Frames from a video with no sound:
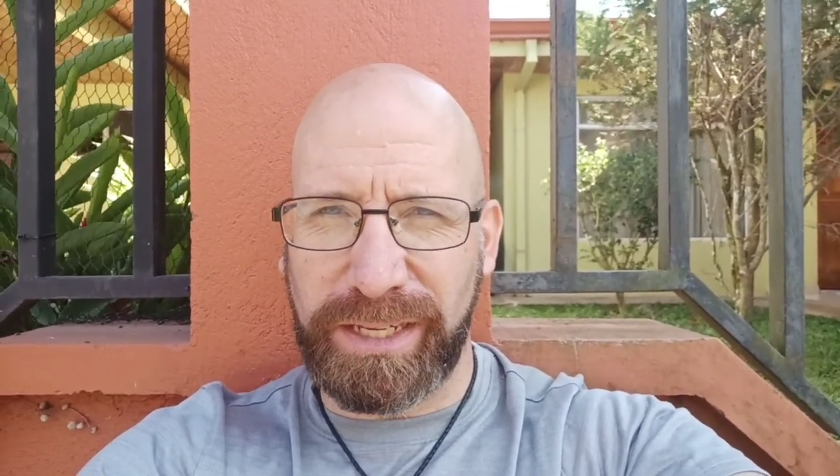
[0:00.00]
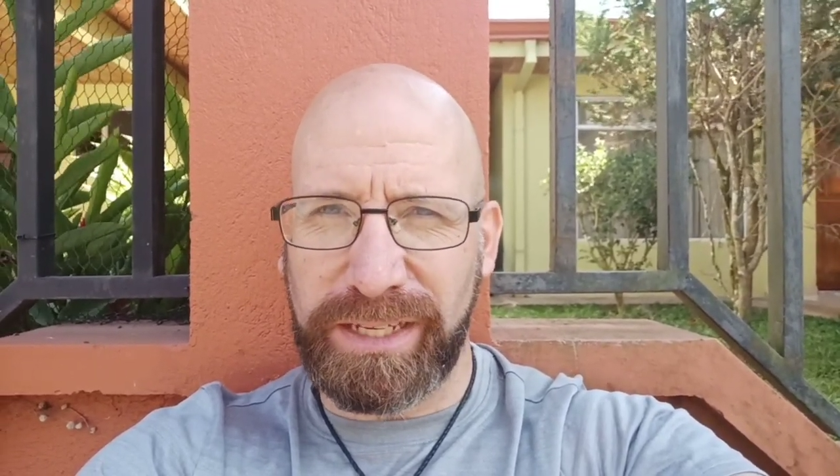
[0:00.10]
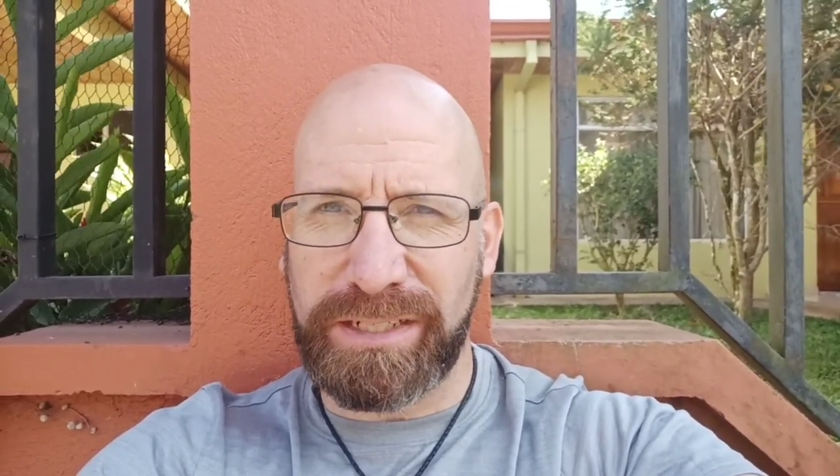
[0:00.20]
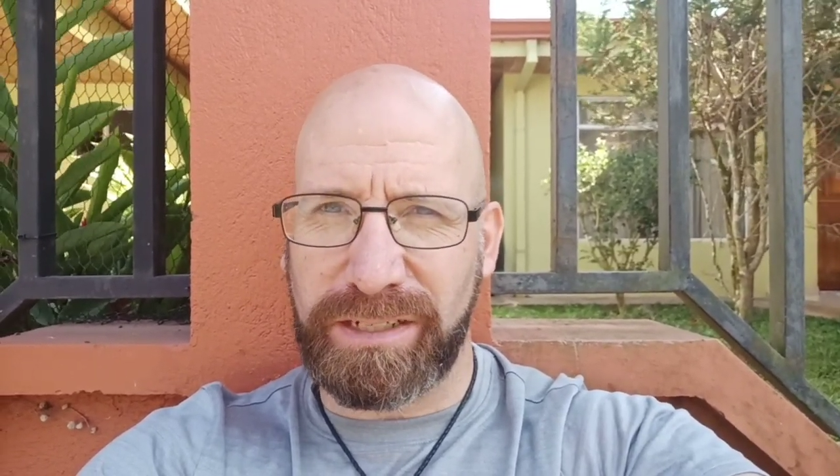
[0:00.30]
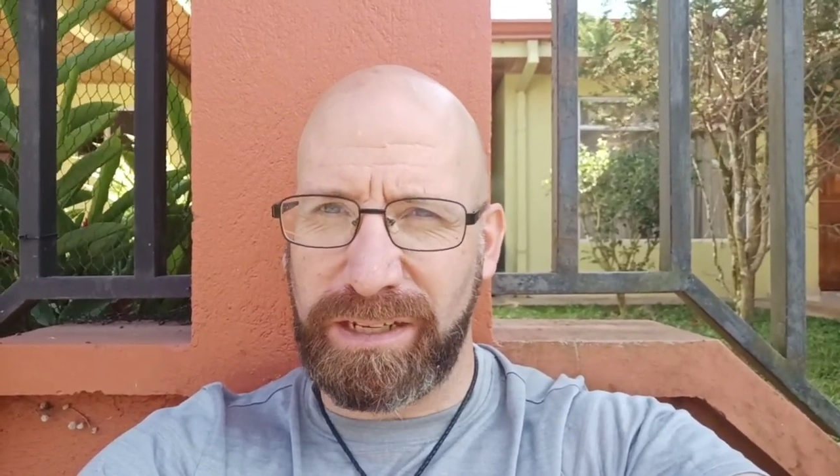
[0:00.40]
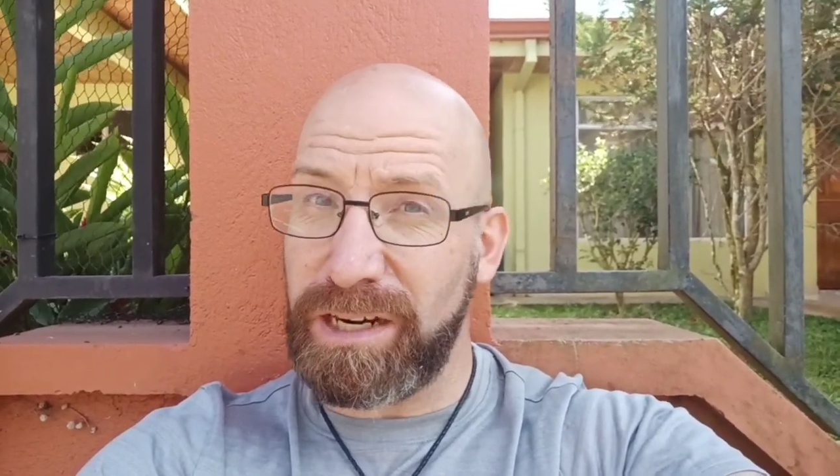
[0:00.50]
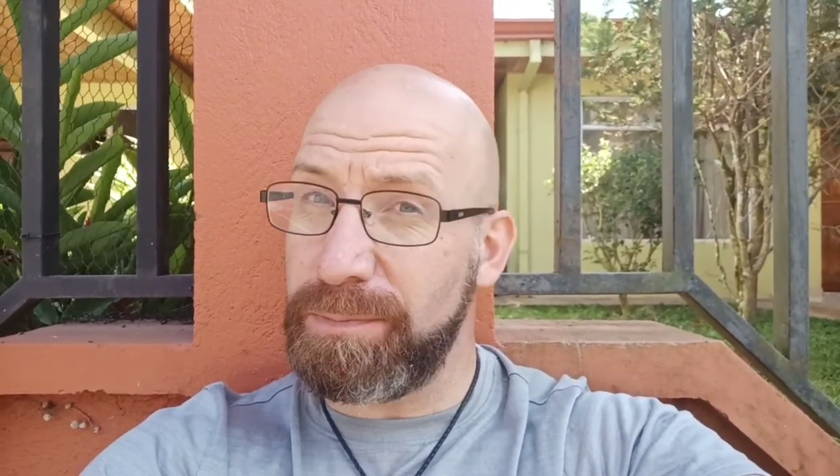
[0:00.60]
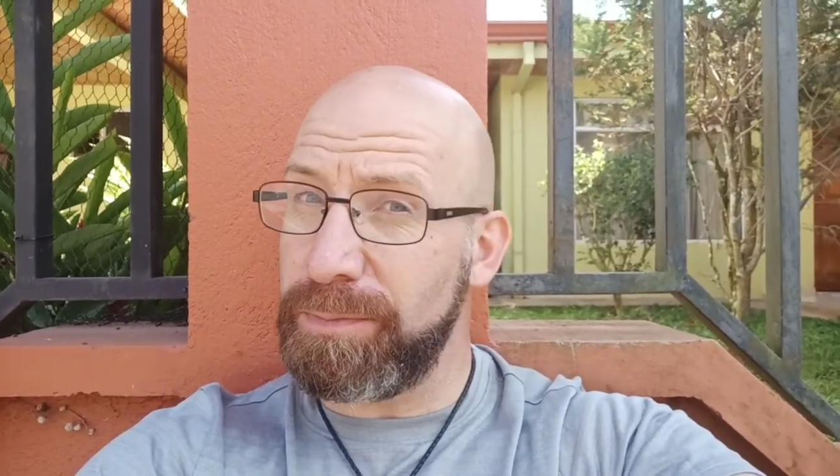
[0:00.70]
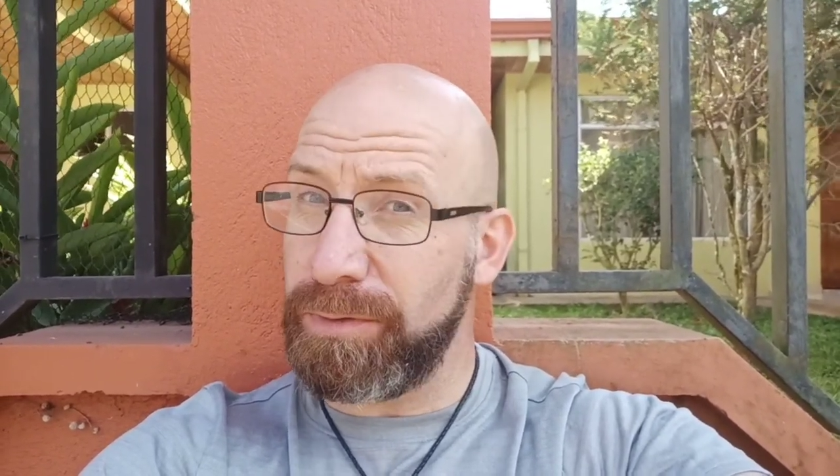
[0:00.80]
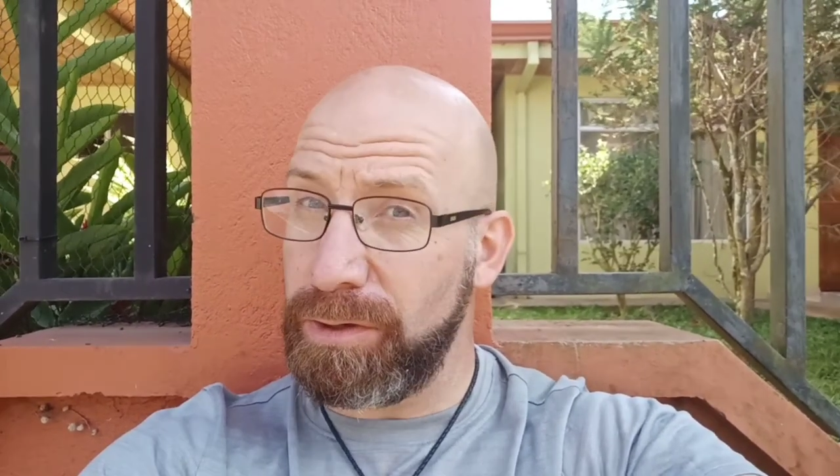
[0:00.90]
is, a lot of
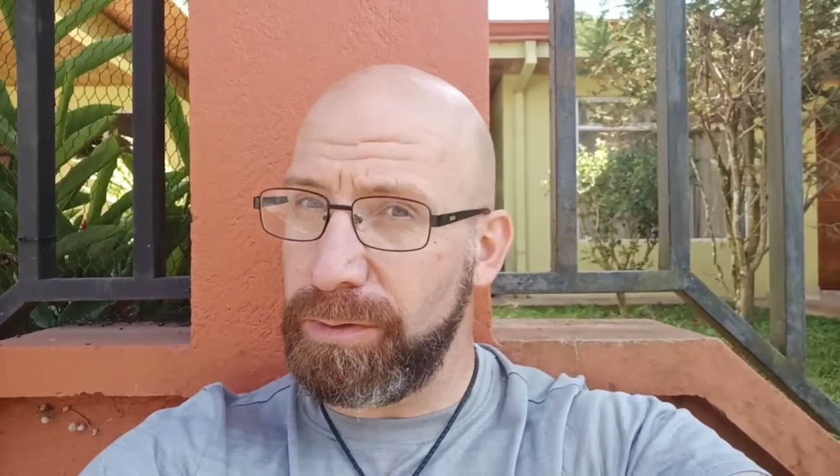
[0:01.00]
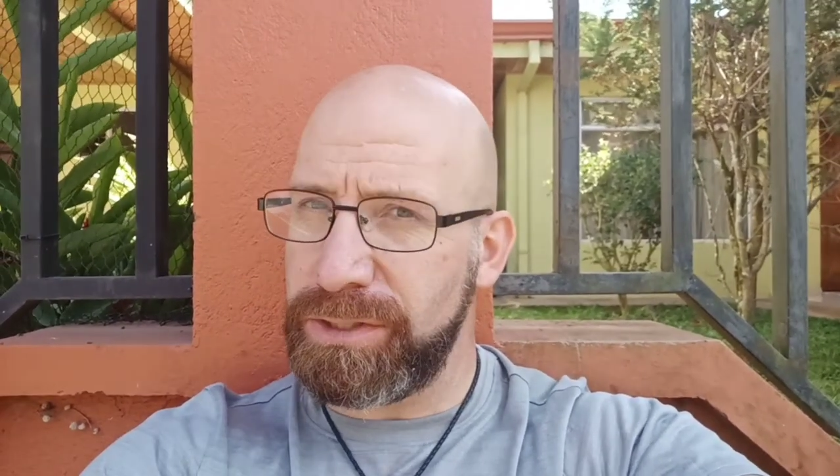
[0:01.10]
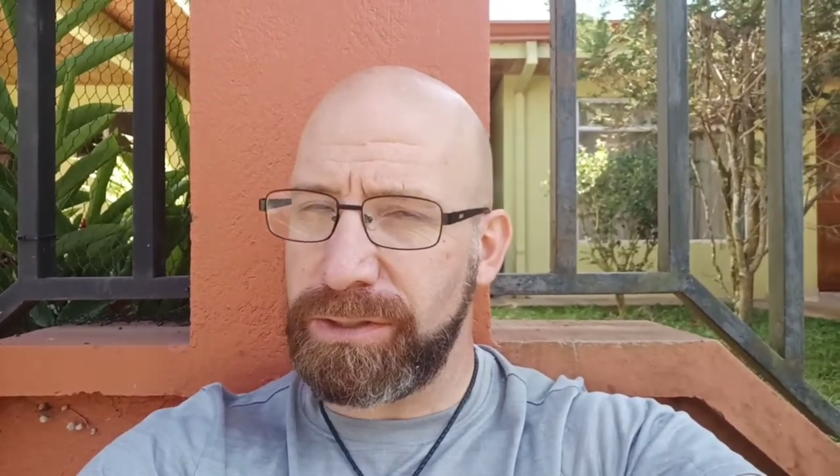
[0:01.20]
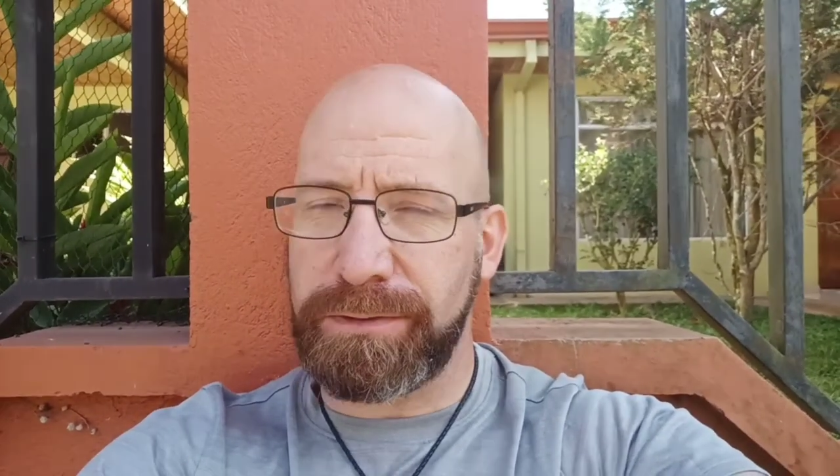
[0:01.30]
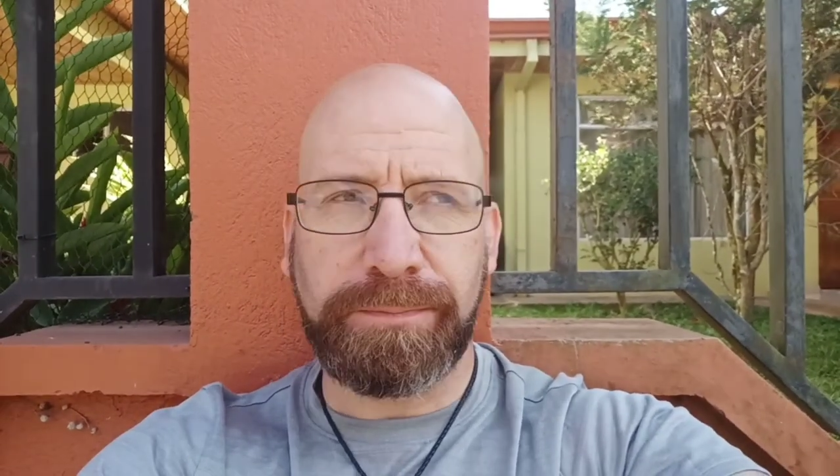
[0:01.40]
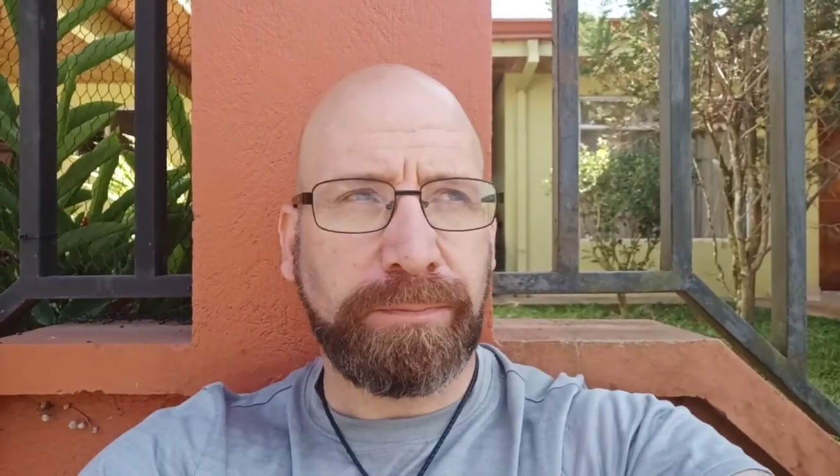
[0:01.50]
people know each other.